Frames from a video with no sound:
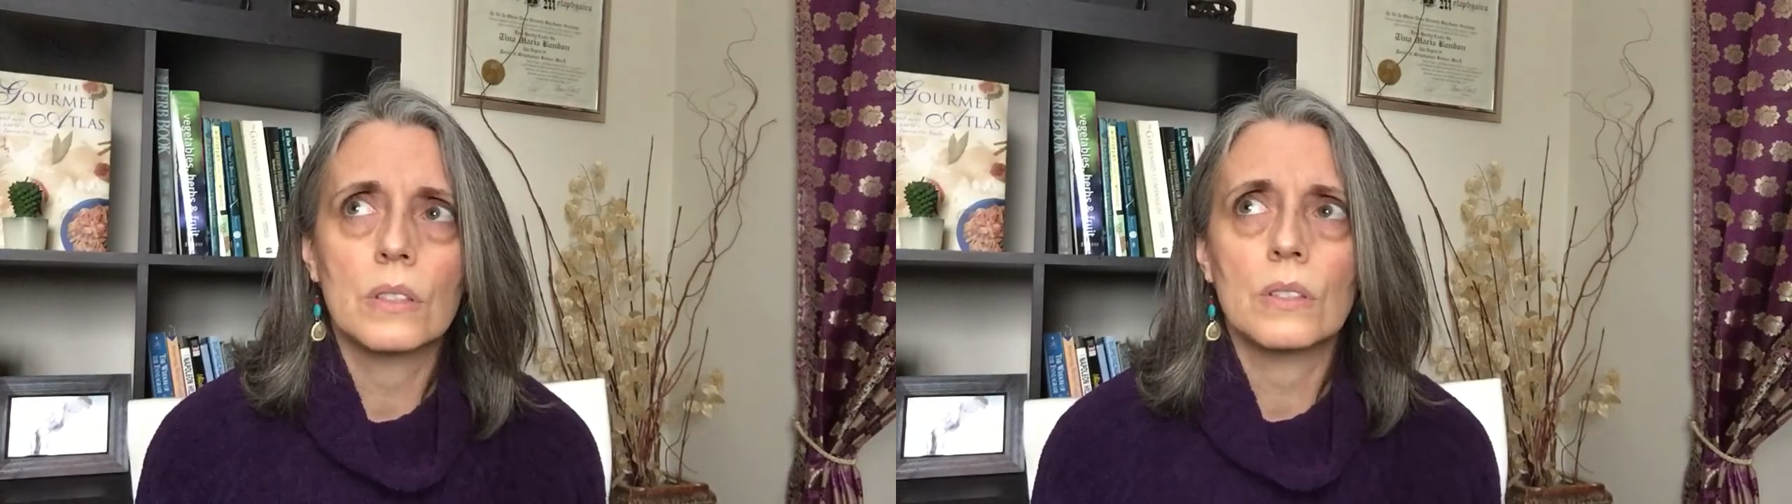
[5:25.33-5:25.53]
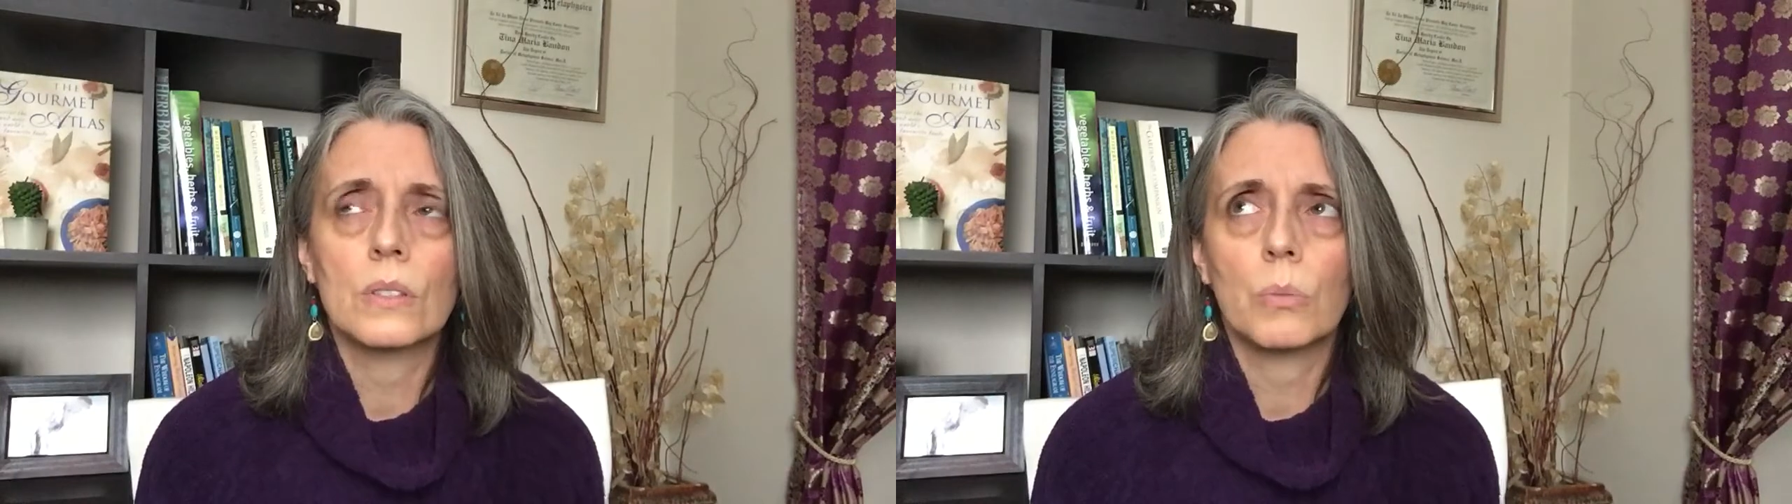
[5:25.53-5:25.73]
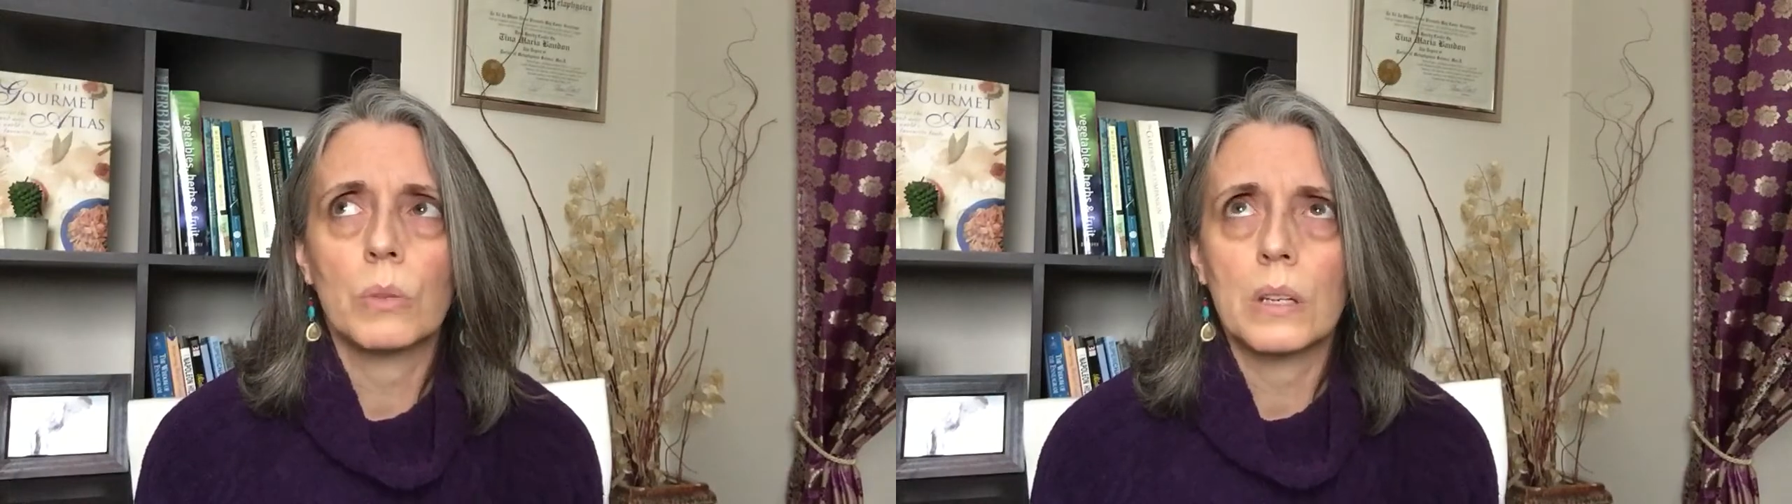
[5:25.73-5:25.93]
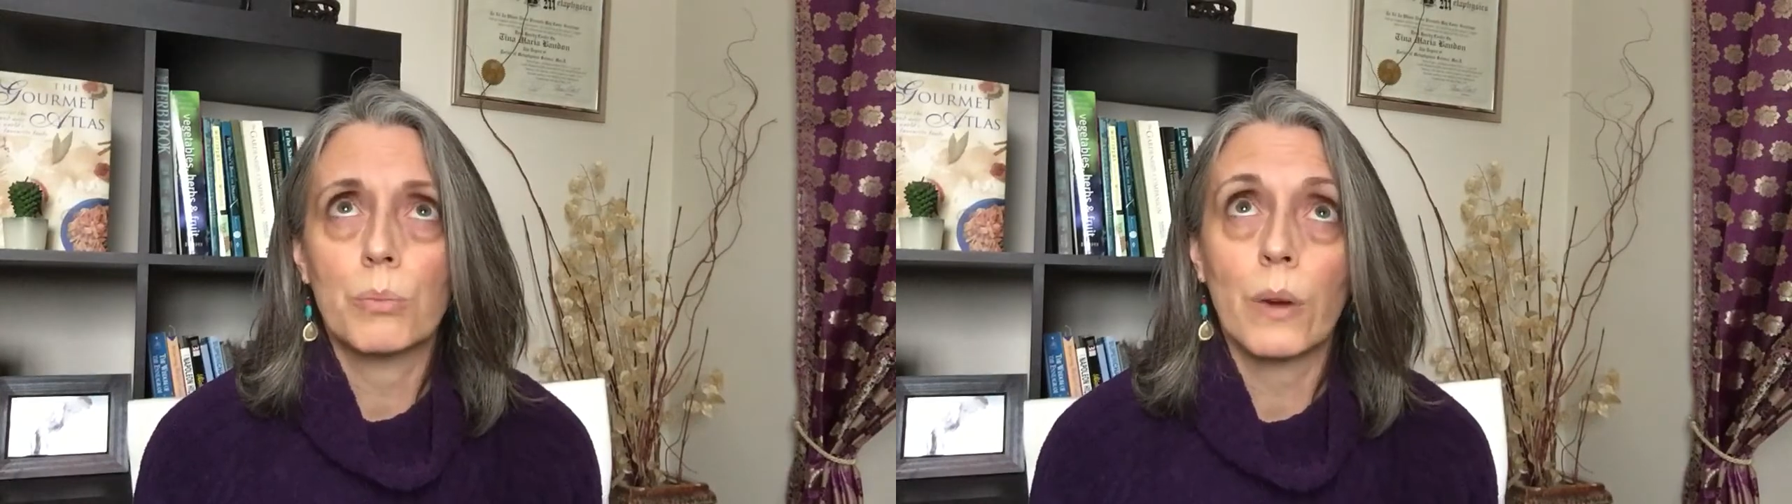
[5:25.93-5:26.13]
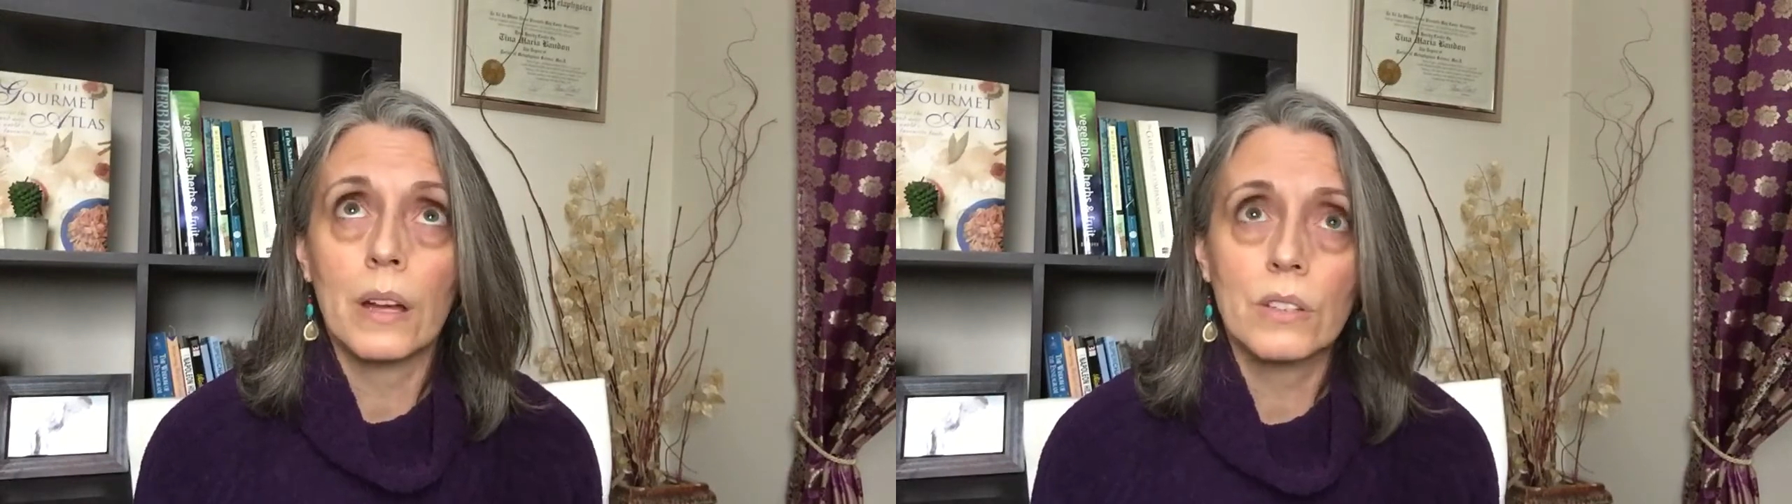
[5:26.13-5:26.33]
and so many
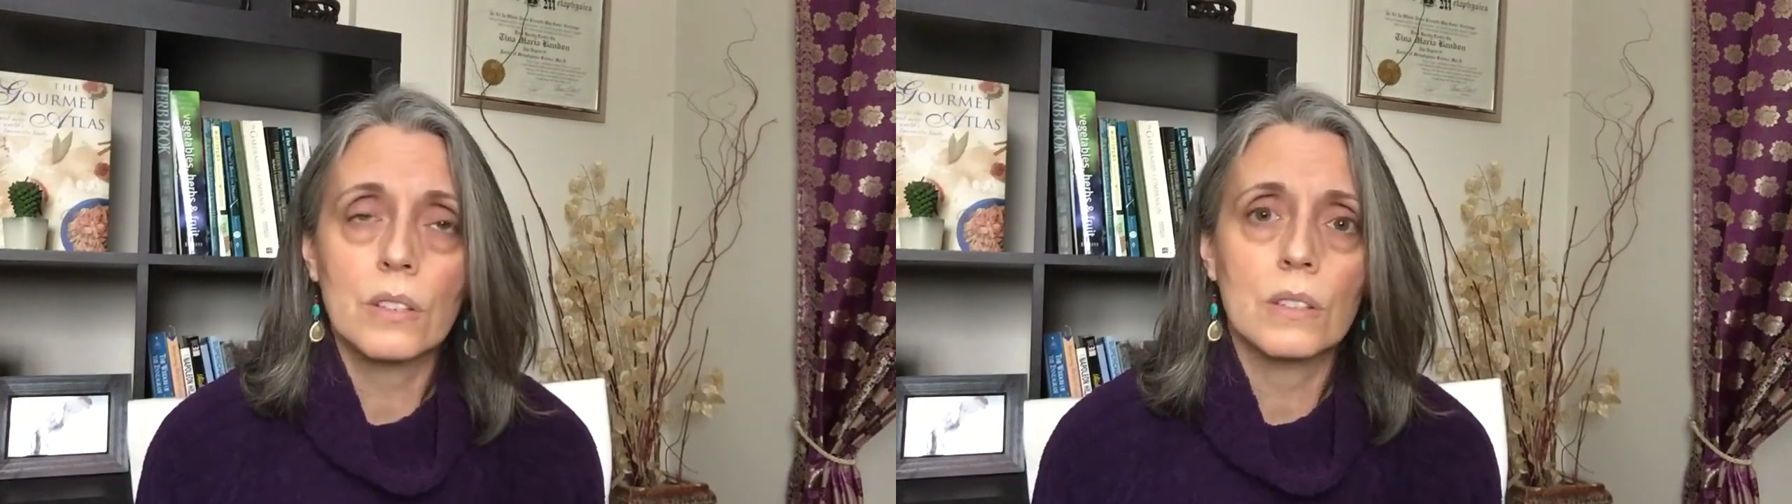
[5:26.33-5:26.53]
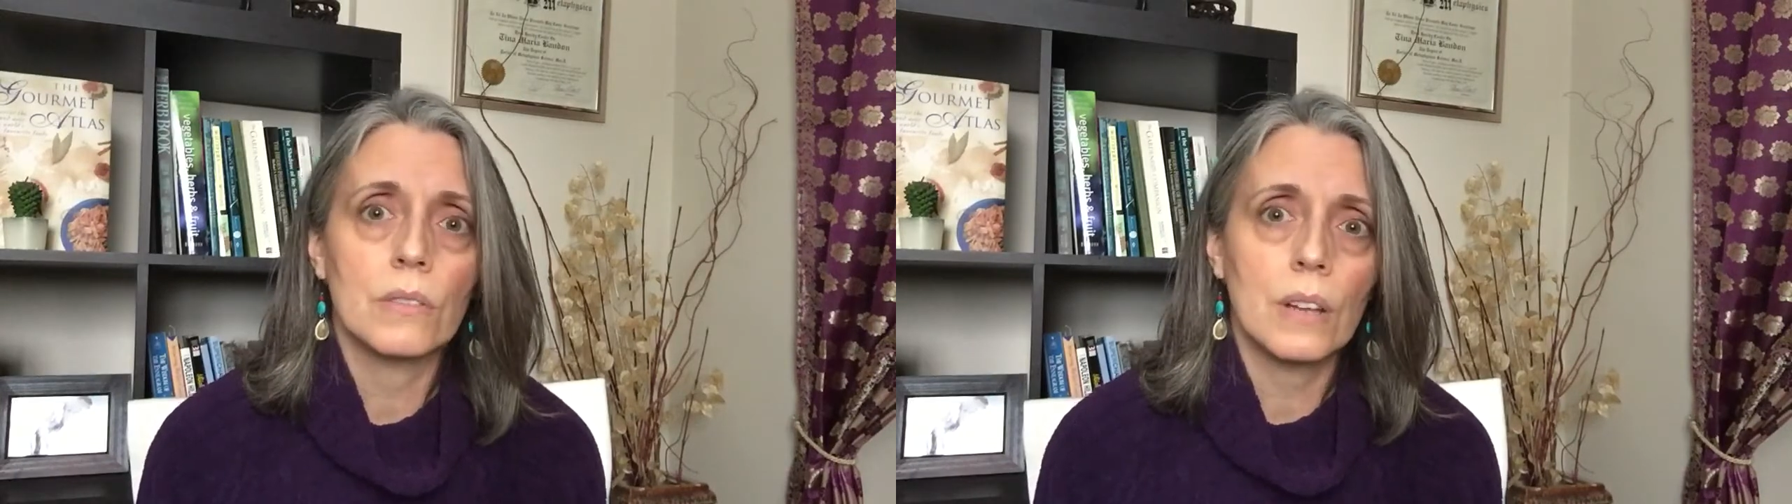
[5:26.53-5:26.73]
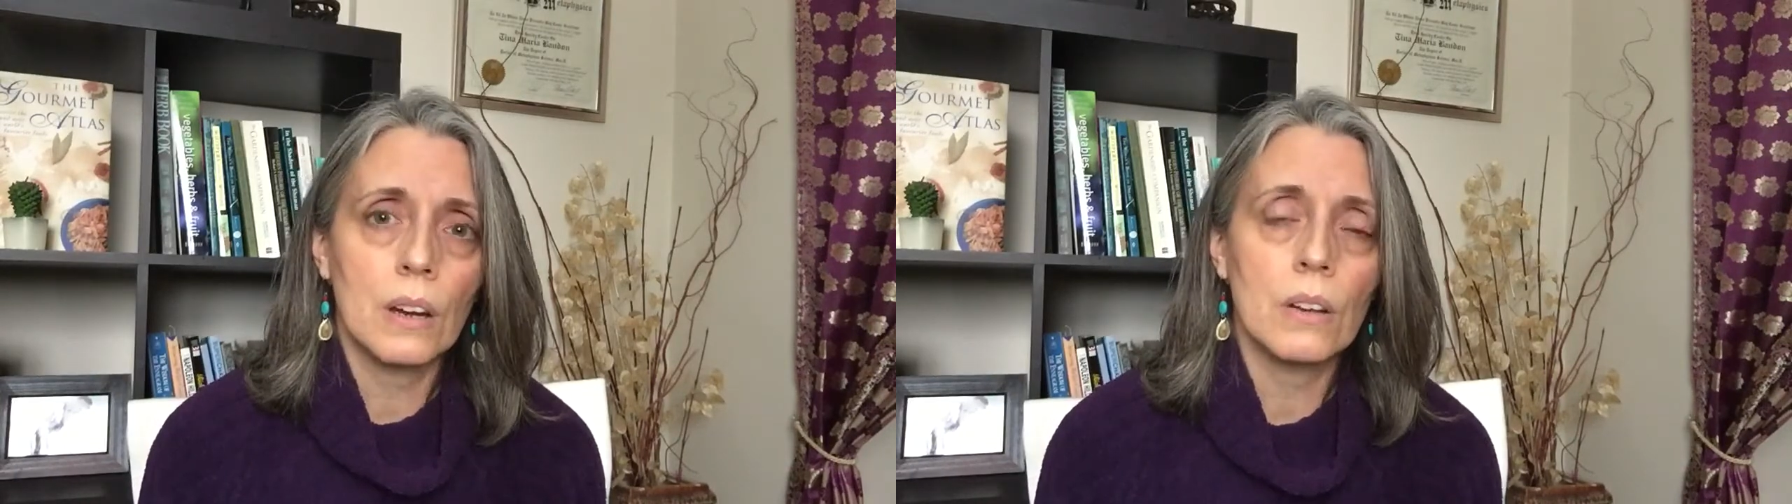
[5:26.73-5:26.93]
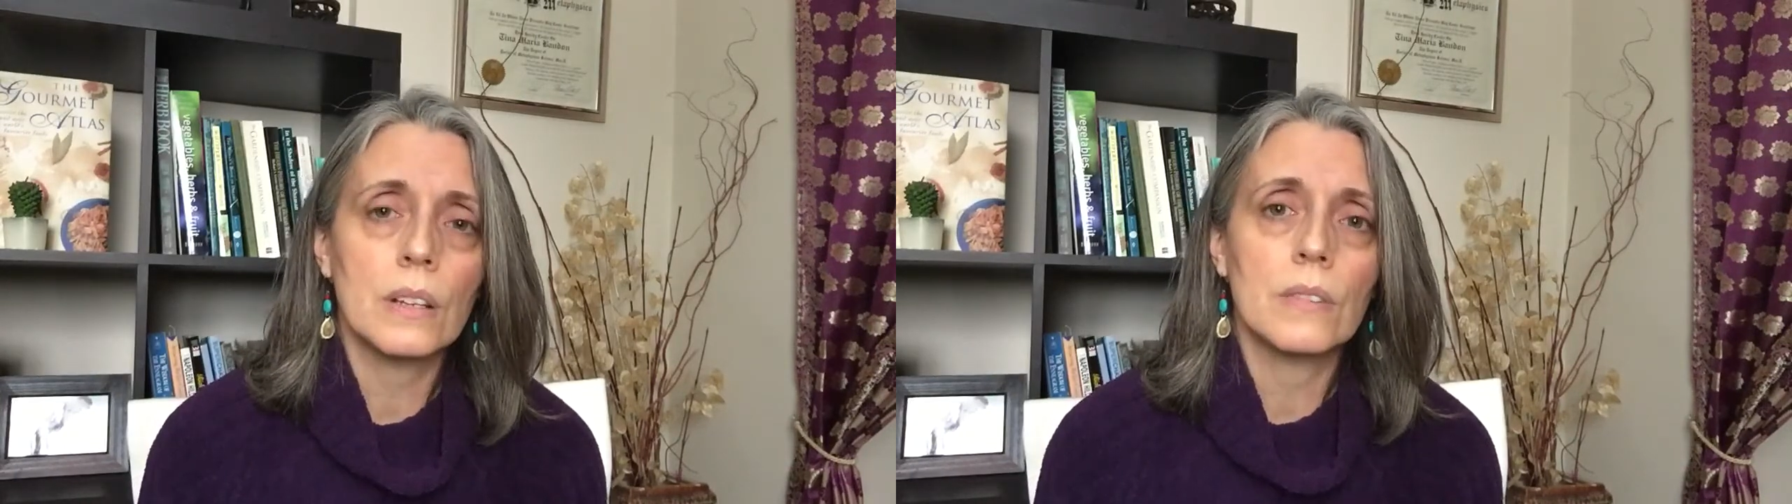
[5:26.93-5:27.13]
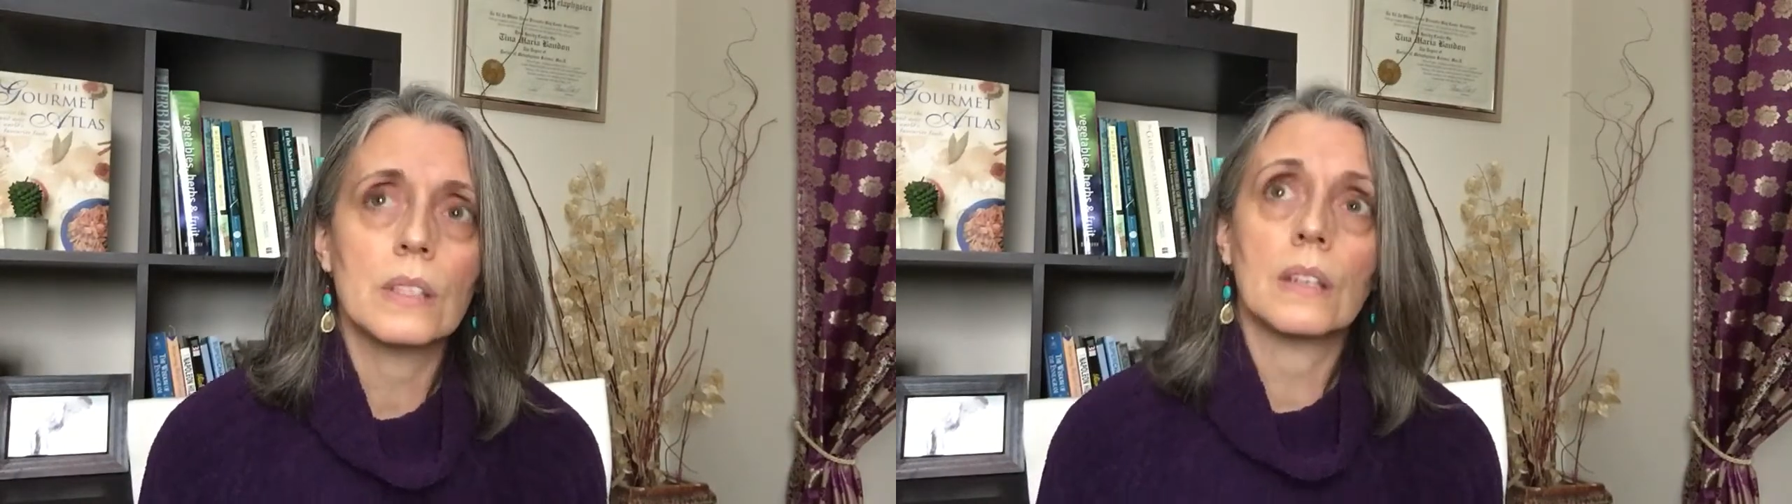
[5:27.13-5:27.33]
branches of narratives,